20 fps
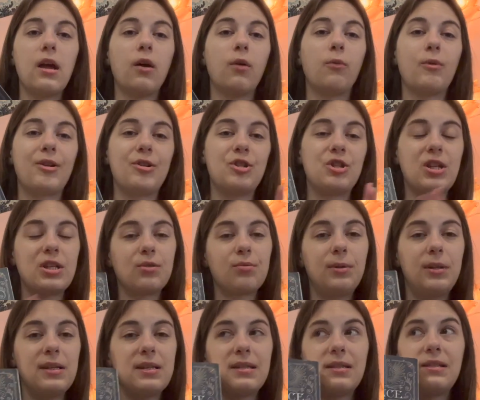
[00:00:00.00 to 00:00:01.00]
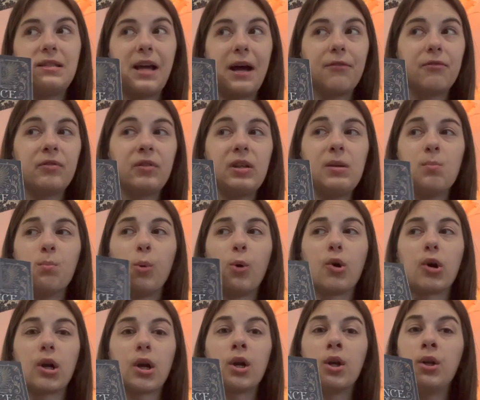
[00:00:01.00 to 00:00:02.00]
which this one is definitely
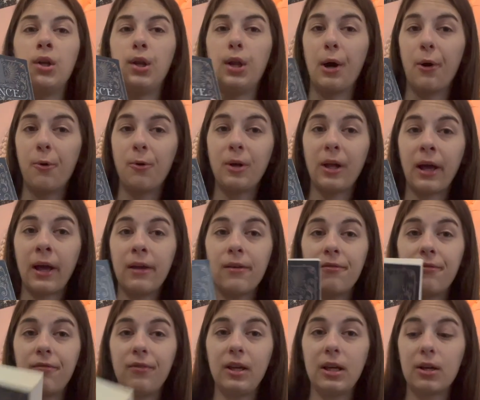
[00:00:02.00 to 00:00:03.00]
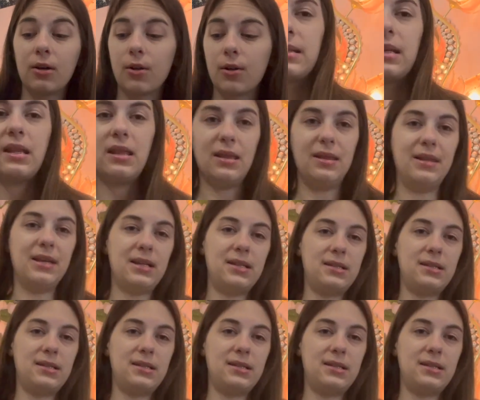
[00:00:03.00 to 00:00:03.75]
more known, I feel. This